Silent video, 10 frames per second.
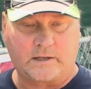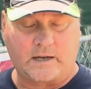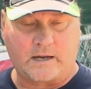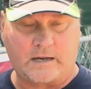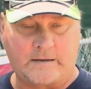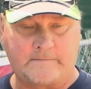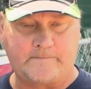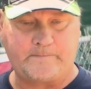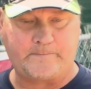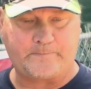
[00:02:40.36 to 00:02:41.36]
Um,
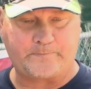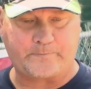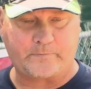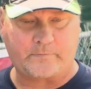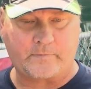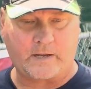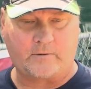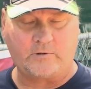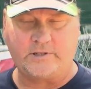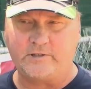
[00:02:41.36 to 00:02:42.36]
I
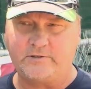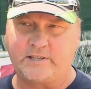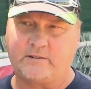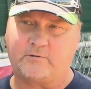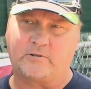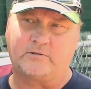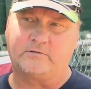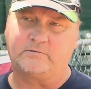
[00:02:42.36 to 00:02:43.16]
wouldn't use that word.